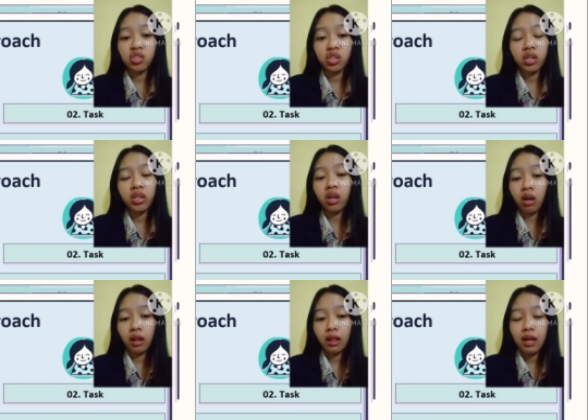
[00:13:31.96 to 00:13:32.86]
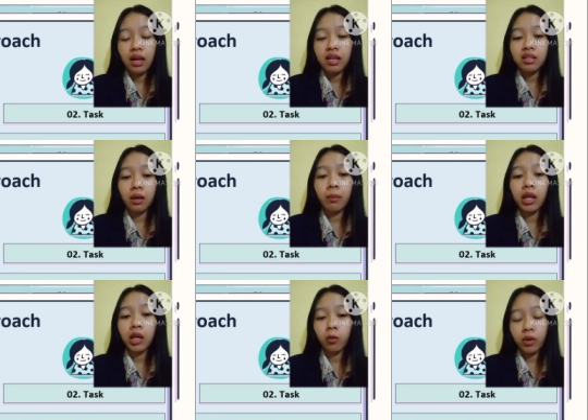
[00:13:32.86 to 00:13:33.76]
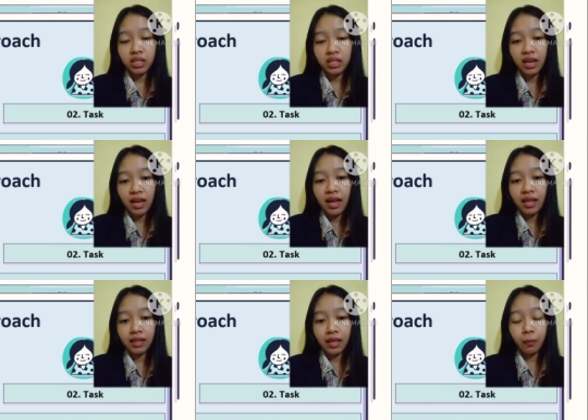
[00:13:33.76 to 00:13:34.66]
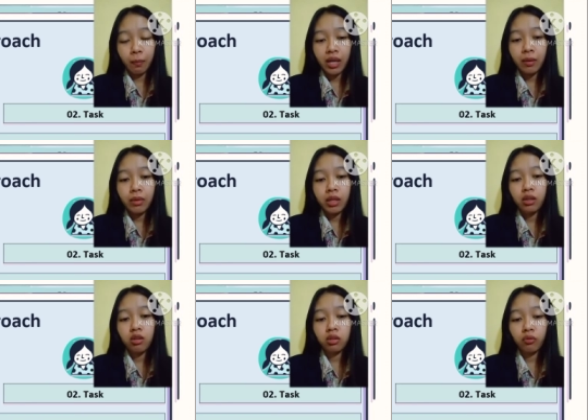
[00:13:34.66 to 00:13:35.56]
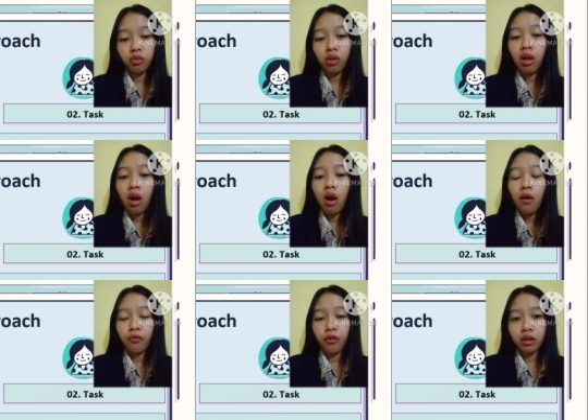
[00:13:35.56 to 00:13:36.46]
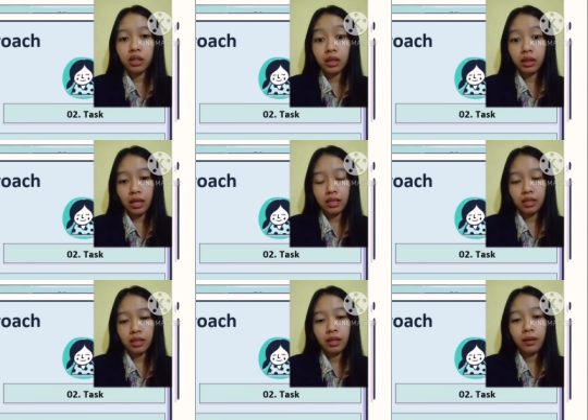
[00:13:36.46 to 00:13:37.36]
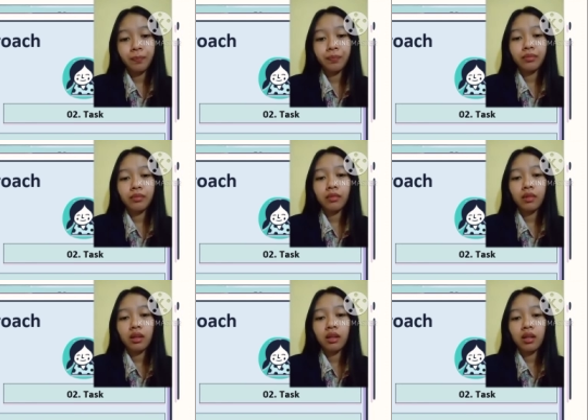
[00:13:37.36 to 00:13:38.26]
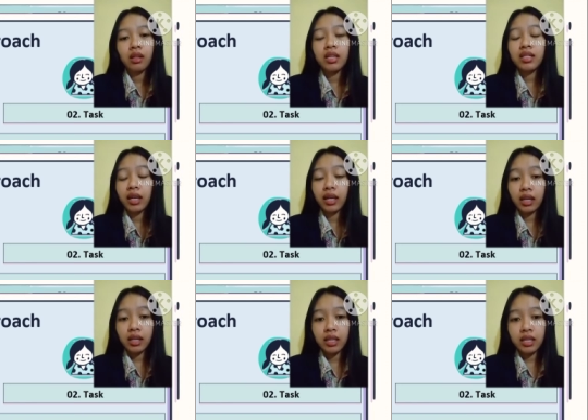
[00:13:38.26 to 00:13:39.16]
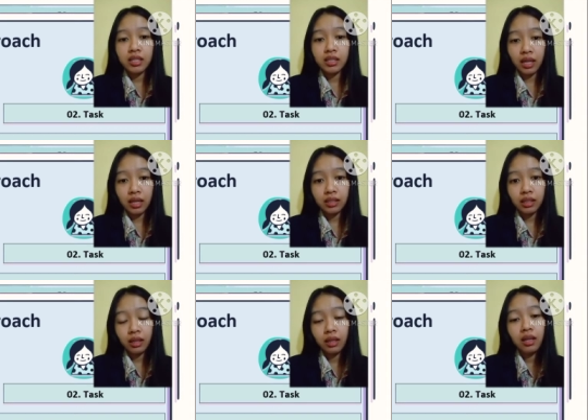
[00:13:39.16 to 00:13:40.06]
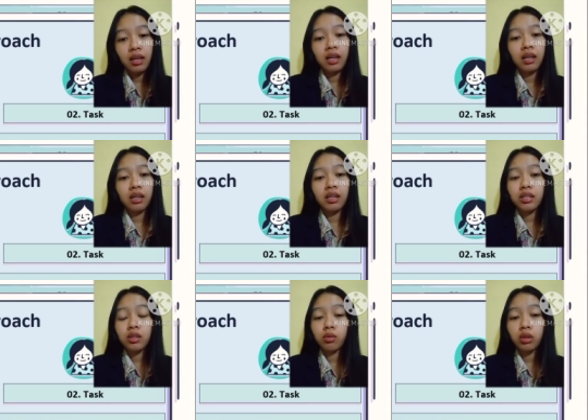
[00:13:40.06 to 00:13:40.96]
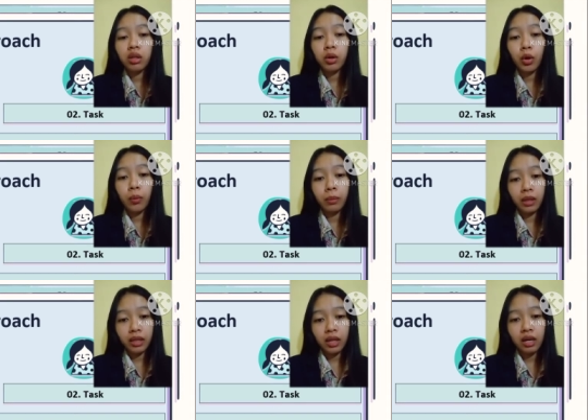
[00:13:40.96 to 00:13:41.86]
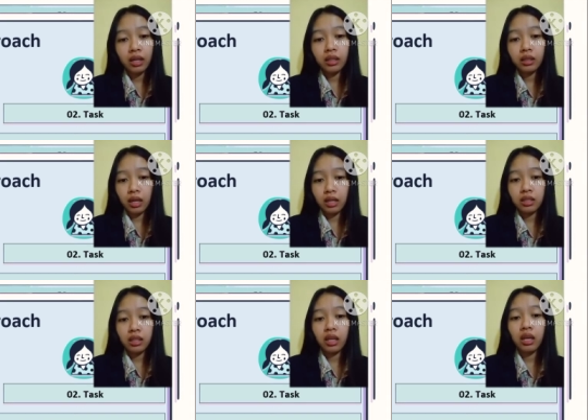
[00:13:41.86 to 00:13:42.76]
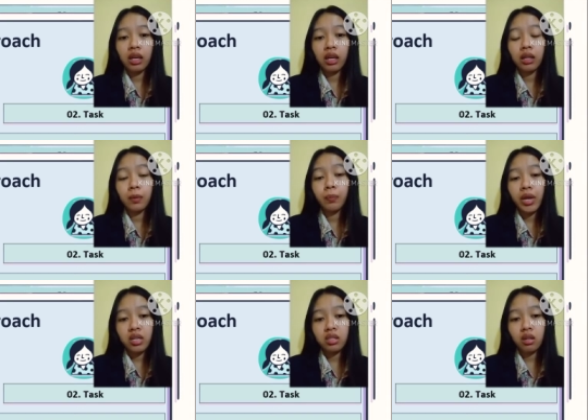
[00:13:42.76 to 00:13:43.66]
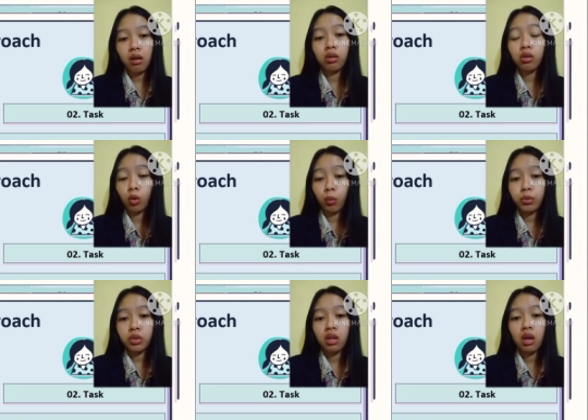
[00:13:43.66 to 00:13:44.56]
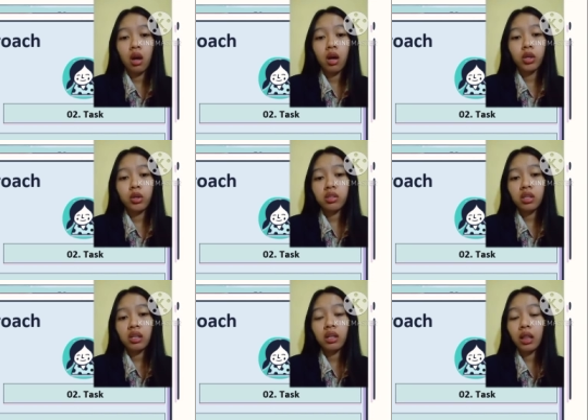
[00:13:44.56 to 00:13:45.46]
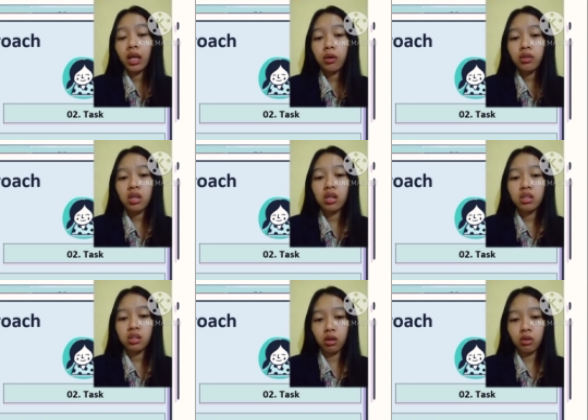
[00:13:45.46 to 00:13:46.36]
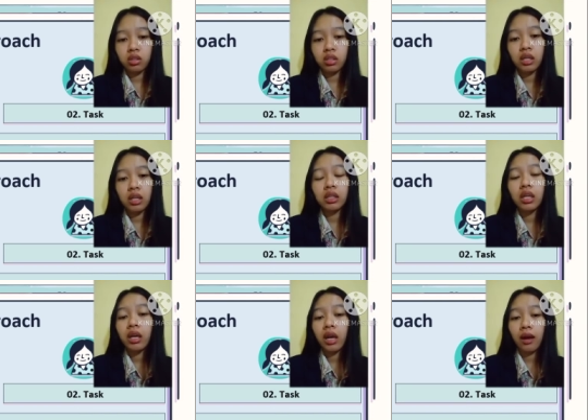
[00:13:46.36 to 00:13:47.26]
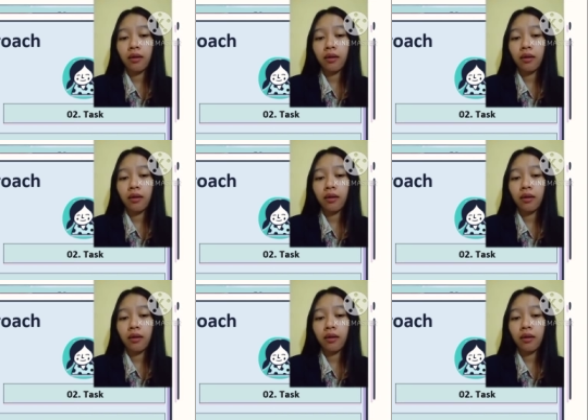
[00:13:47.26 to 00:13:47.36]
recall some language that may be useful for the task. The second is task. The student complete a task in pairs or groups using the language resource that they have.